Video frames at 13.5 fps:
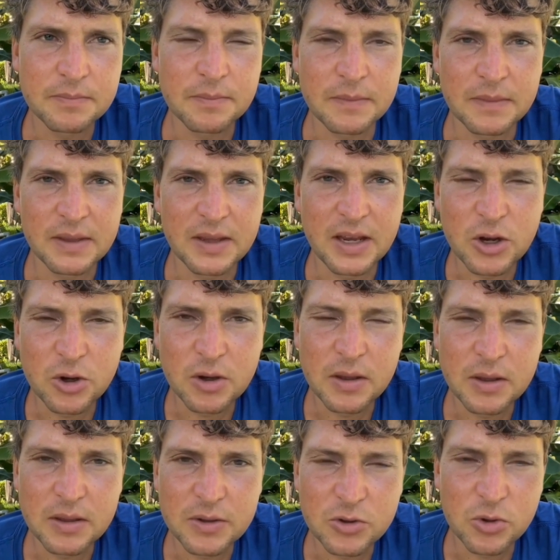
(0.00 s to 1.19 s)
Here,
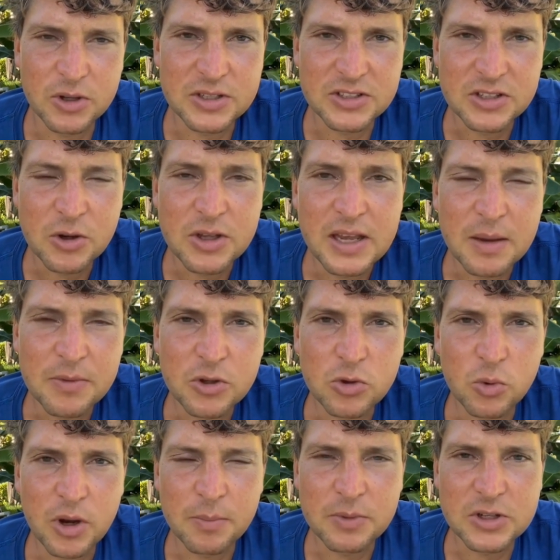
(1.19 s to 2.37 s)
you can still get up to
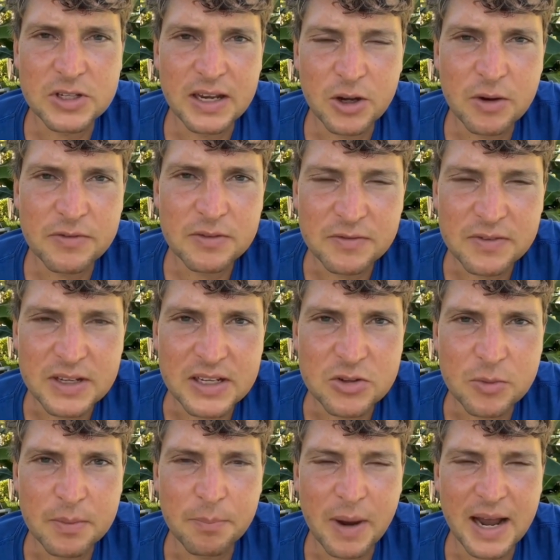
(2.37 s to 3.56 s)
20% off the fees
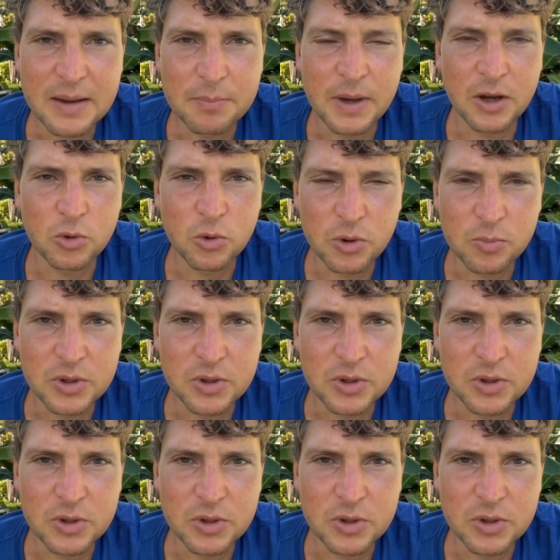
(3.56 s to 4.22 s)
when buying Bitcoin with the